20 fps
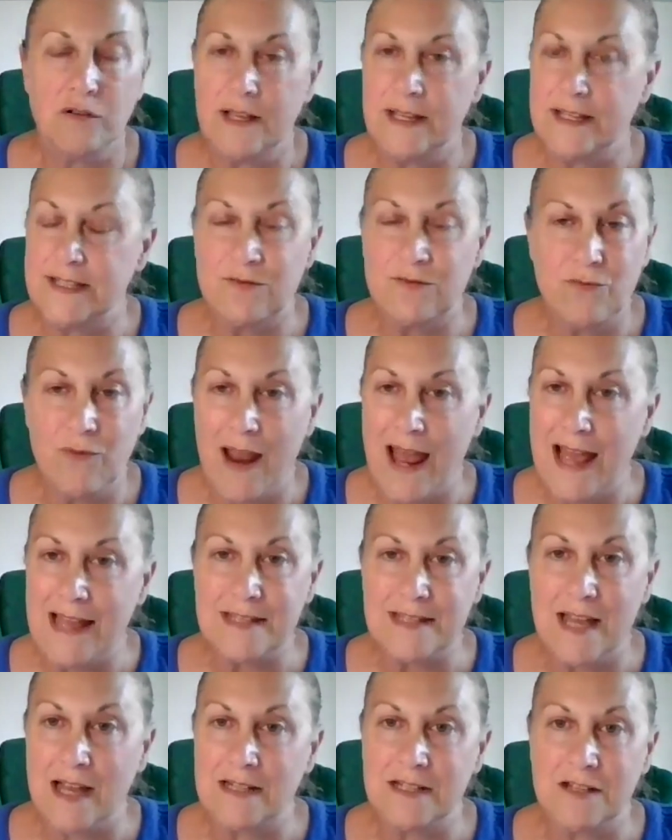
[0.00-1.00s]
It's a rare
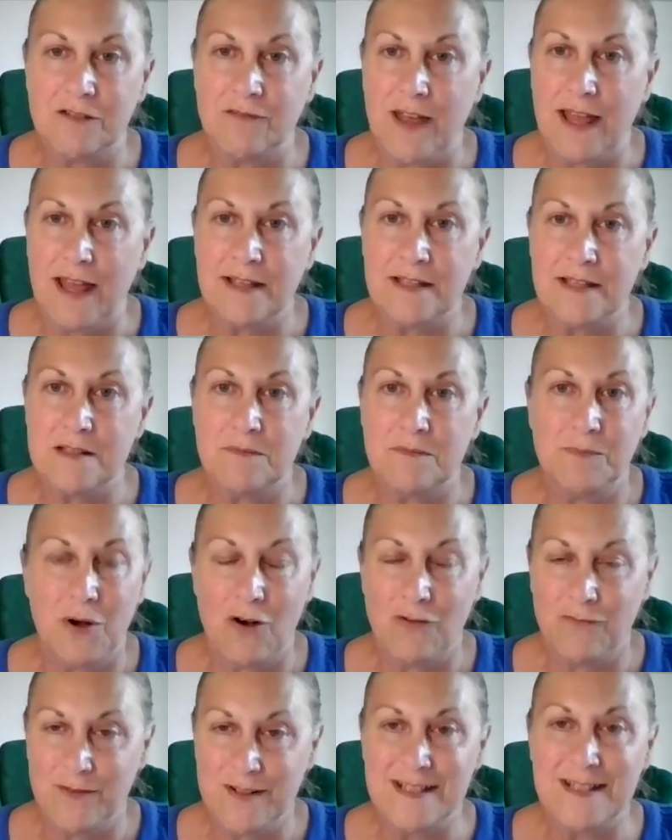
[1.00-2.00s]
side effect, but
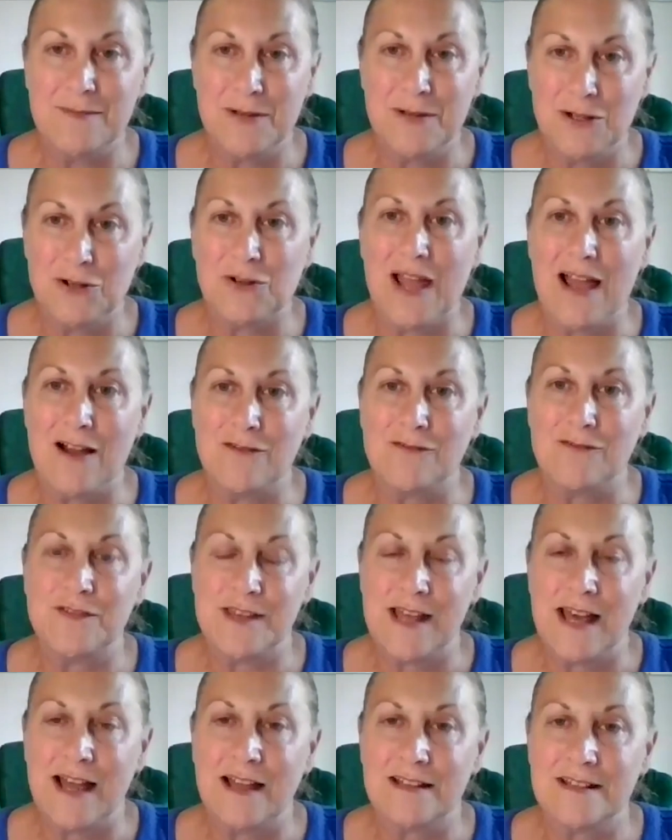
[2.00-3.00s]
obviously we look out
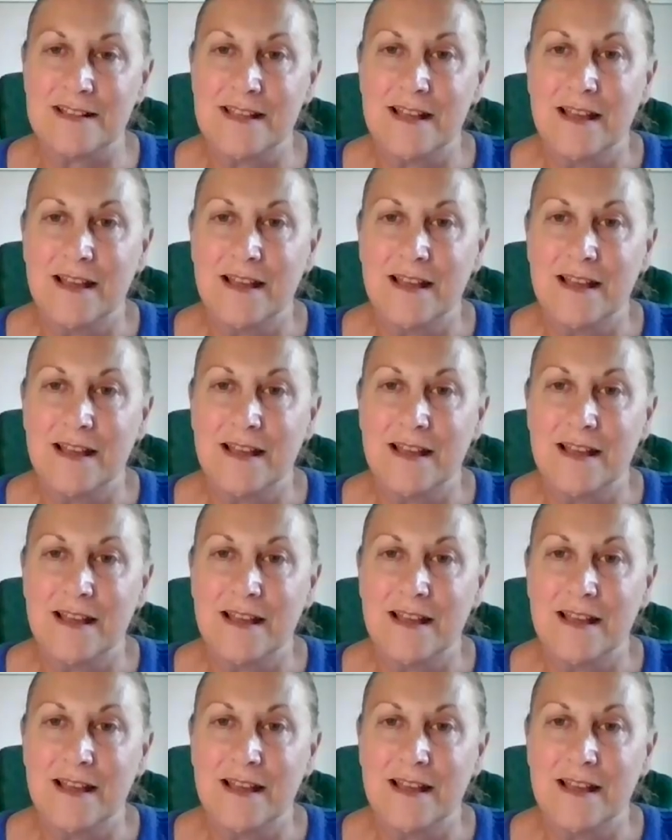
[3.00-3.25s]
for that.